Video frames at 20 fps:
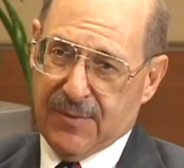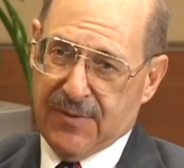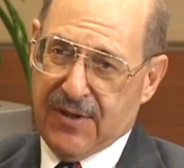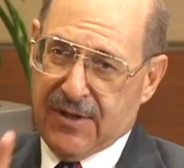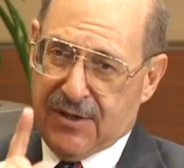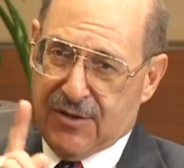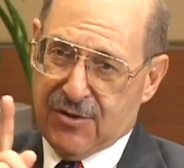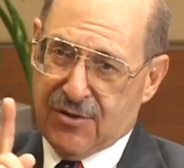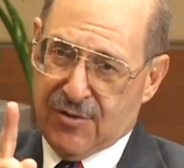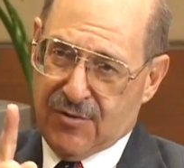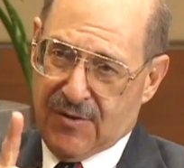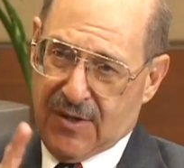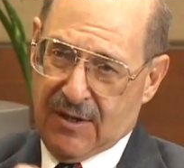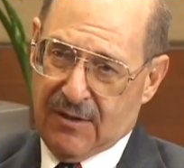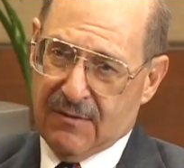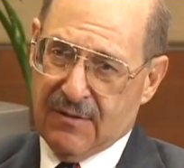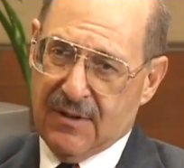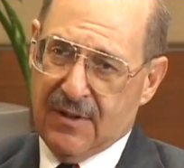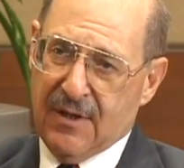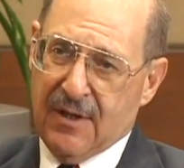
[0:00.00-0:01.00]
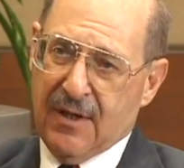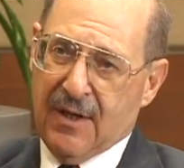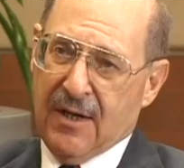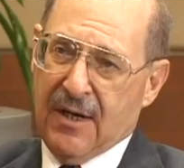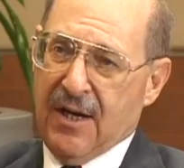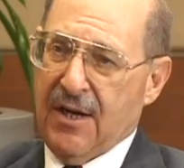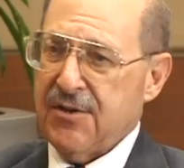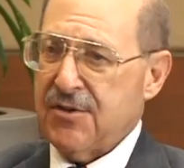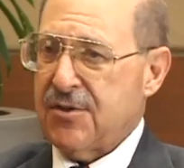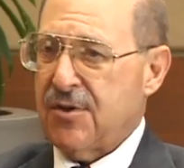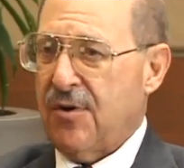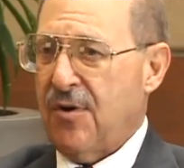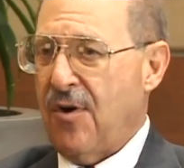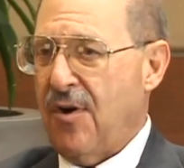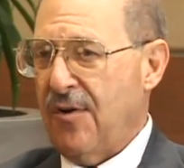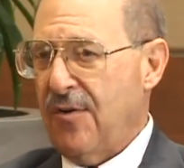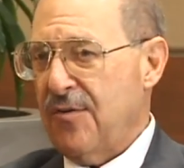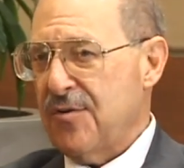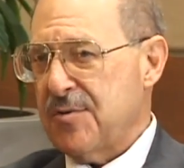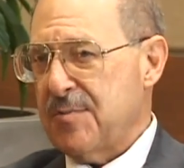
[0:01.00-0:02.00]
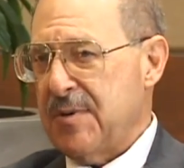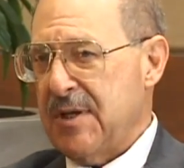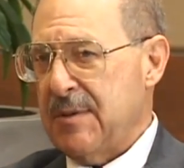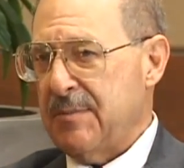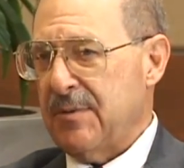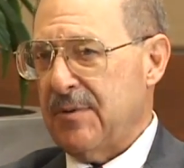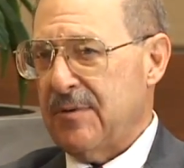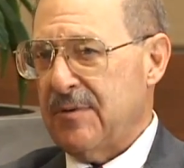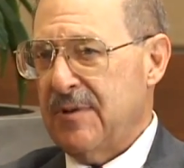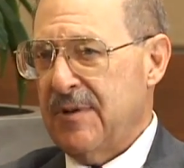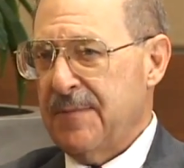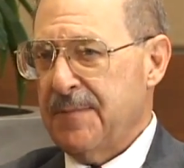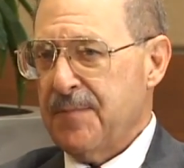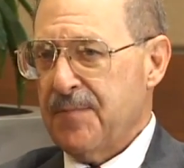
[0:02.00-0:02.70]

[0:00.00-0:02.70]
But they didn't do that. And so all those people